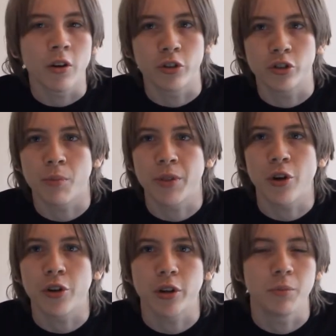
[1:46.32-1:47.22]
or
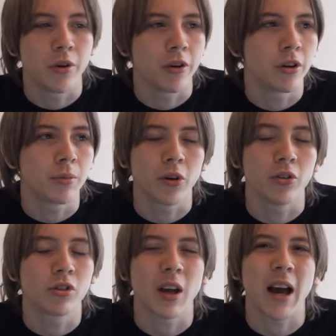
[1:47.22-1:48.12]
something on the computer,
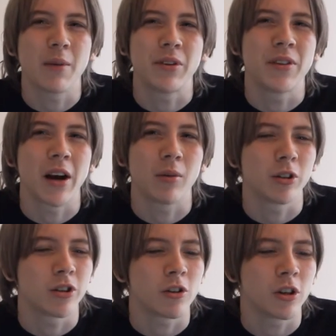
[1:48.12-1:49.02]
because I'm a
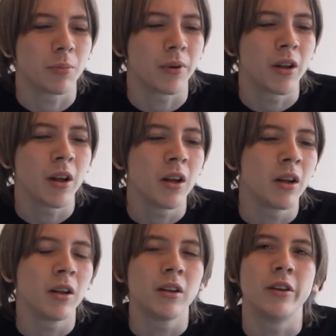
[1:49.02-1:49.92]
terrible drawer. But
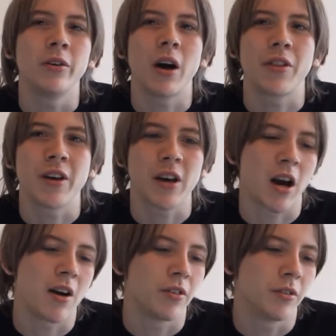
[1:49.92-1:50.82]
you know, I think
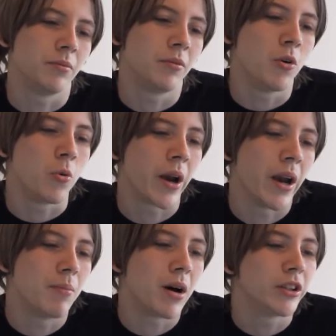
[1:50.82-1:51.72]
I have an
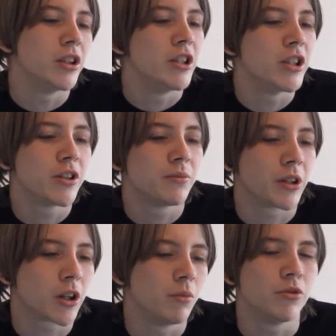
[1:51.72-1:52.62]
okay imagination
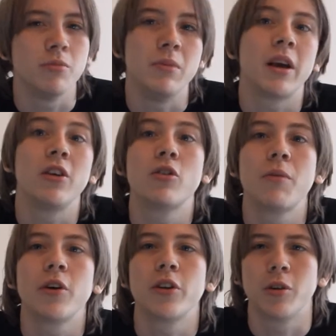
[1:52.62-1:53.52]
when it comes to making
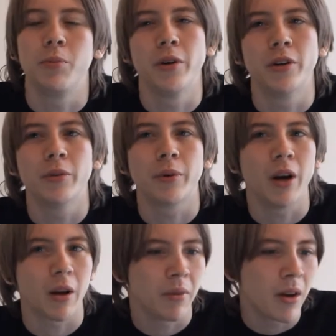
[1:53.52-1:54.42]
something on the computer,
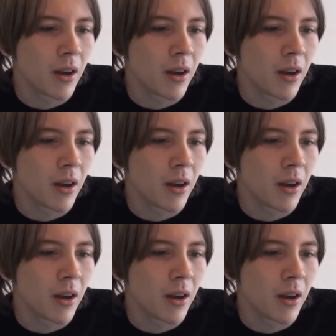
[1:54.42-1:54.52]
where